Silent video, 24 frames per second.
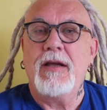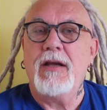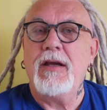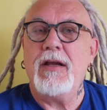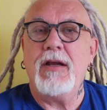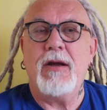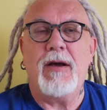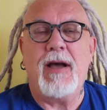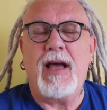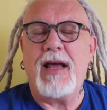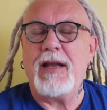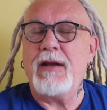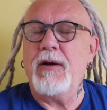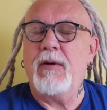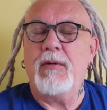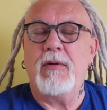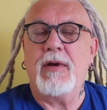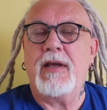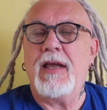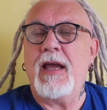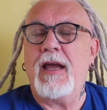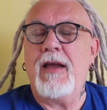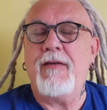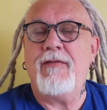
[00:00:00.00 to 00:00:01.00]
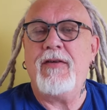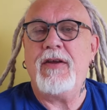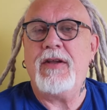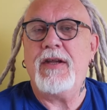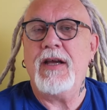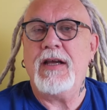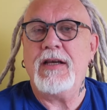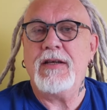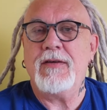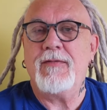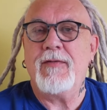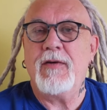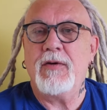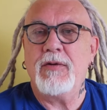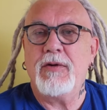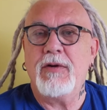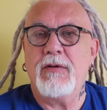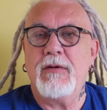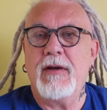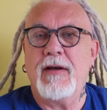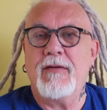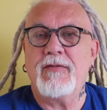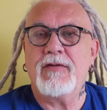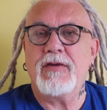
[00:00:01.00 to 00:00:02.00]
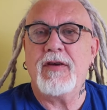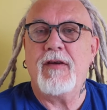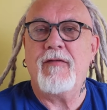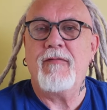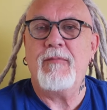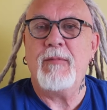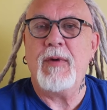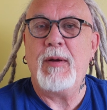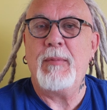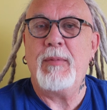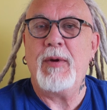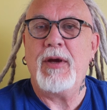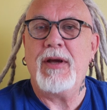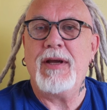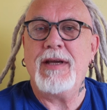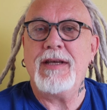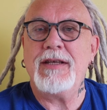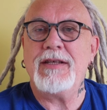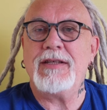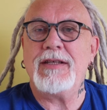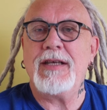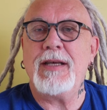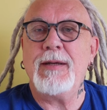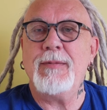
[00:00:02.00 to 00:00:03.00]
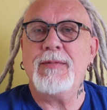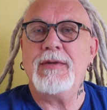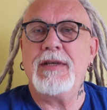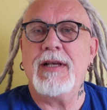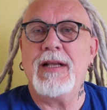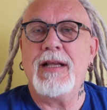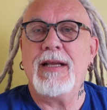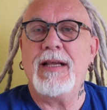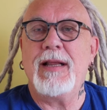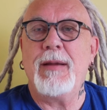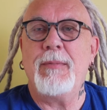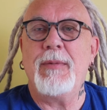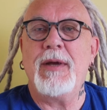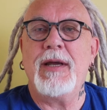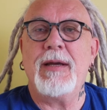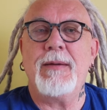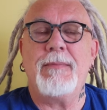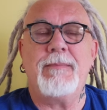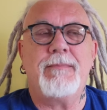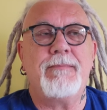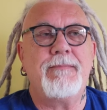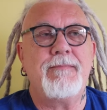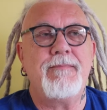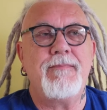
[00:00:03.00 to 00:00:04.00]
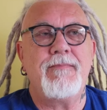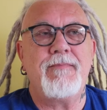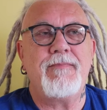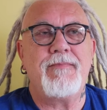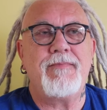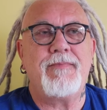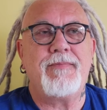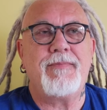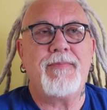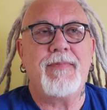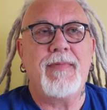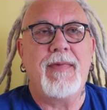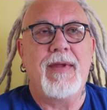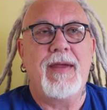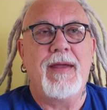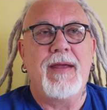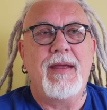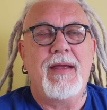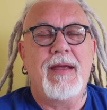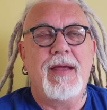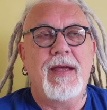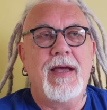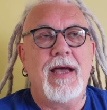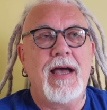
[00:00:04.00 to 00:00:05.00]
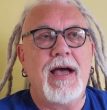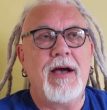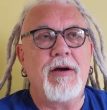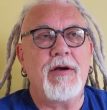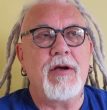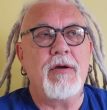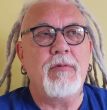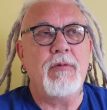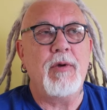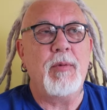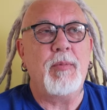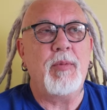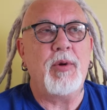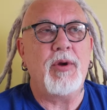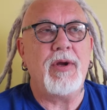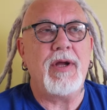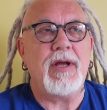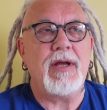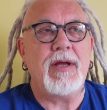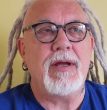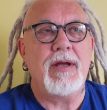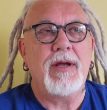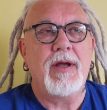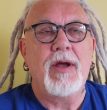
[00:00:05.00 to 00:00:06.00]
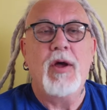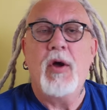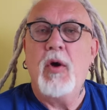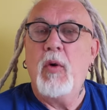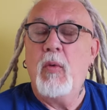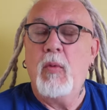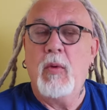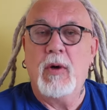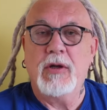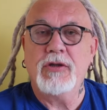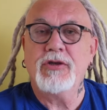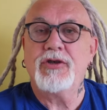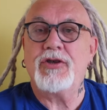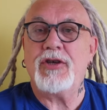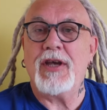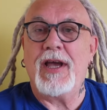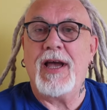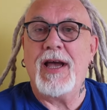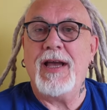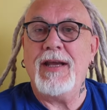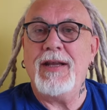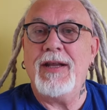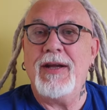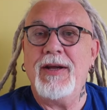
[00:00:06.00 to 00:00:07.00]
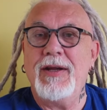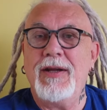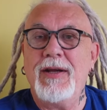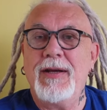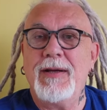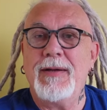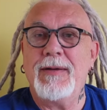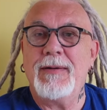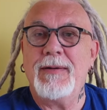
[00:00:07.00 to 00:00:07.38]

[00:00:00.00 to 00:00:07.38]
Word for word: You know, I don't care if he takes photographs of me, but it seems a little bit, how can we put it, one-sided.